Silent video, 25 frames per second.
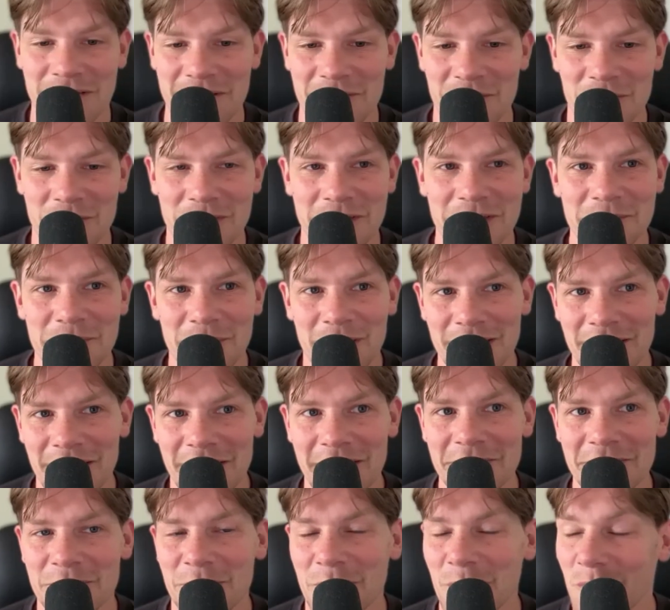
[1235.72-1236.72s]
ever written in my
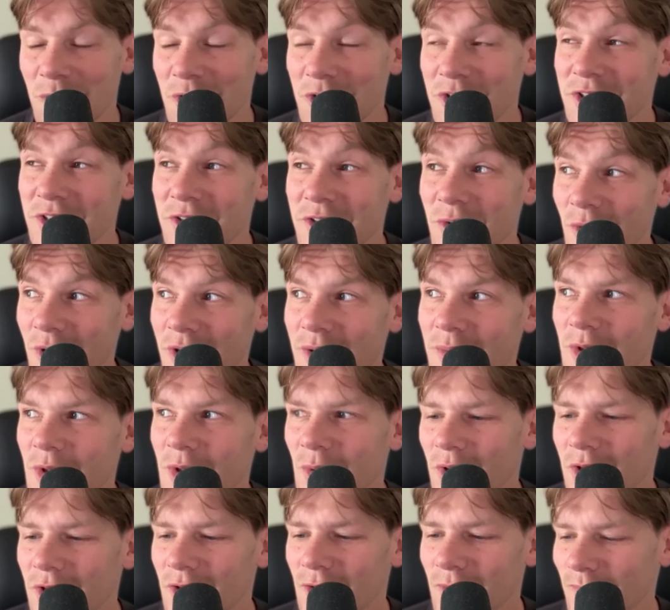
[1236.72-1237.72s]
life, but it works incredibly
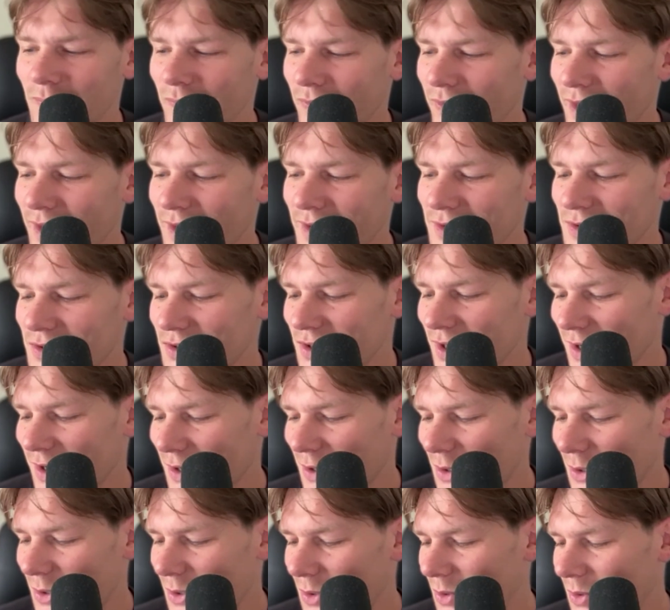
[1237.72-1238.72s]
well. So